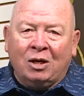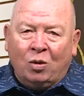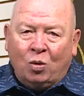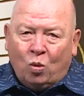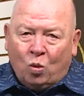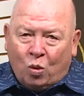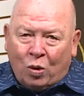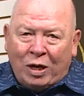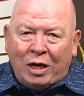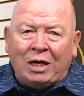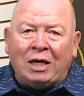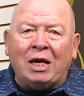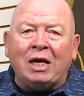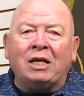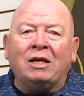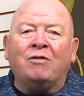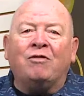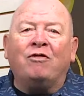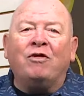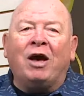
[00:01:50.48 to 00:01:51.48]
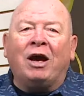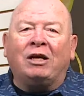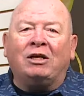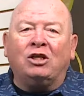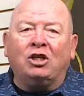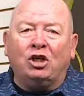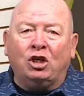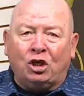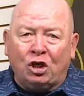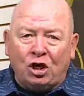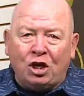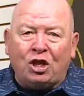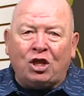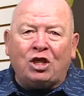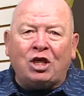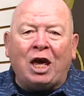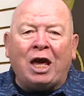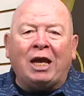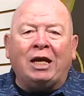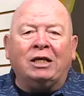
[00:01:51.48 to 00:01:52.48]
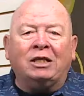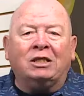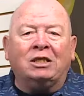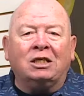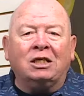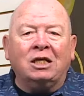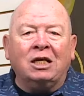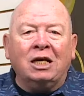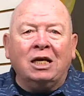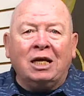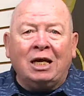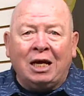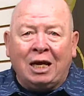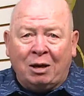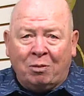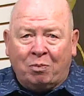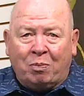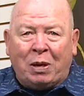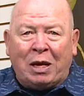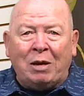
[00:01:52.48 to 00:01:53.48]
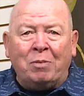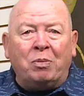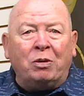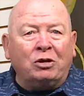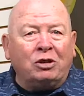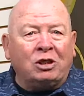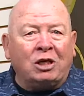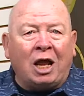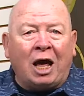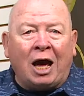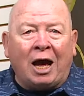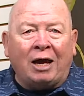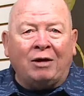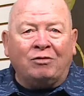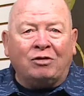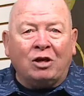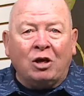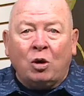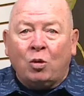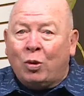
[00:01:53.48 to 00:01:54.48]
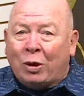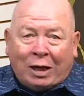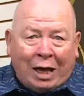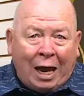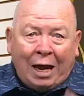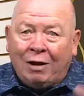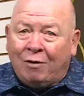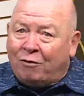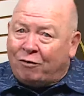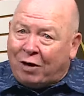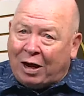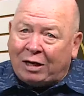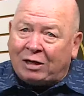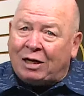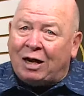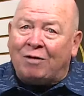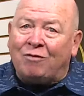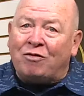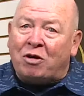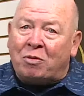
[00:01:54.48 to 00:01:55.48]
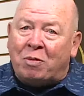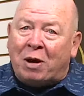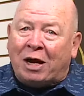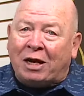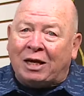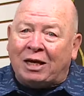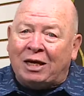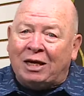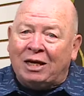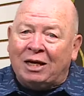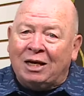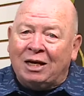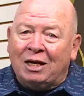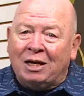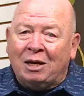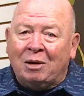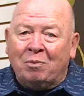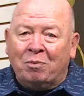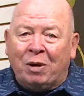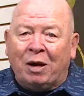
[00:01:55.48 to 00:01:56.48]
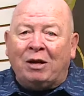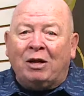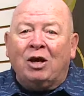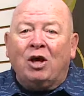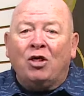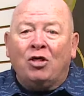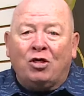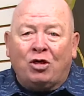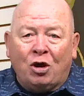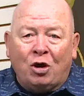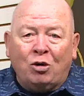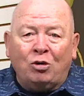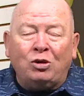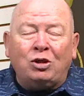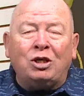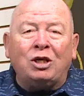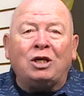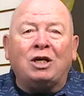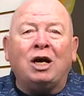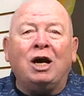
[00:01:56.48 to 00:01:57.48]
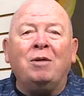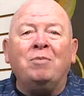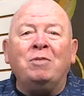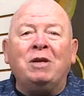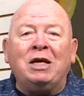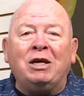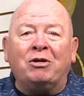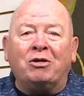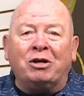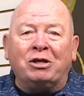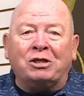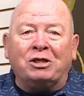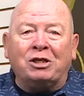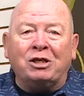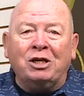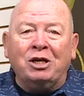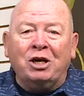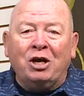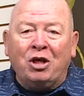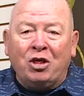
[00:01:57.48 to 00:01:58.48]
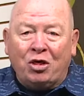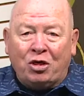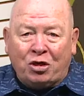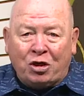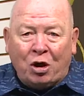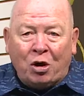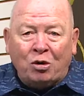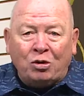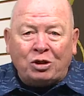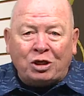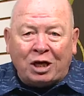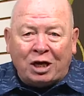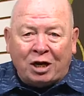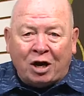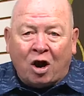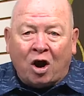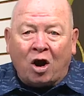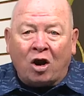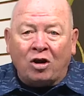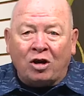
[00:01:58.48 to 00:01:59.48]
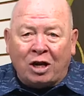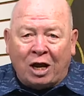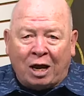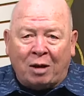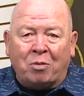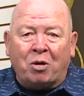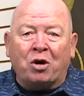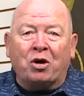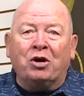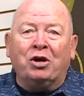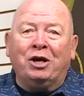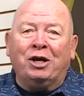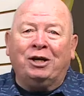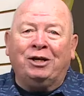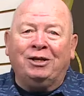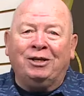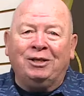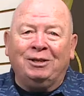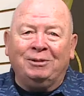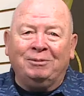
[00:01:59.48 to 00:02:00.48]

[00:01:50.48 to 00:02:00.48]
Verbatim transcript: we can affect good things in people's lives. We can't affect everybody, but those that come near us, those in our neighborhood.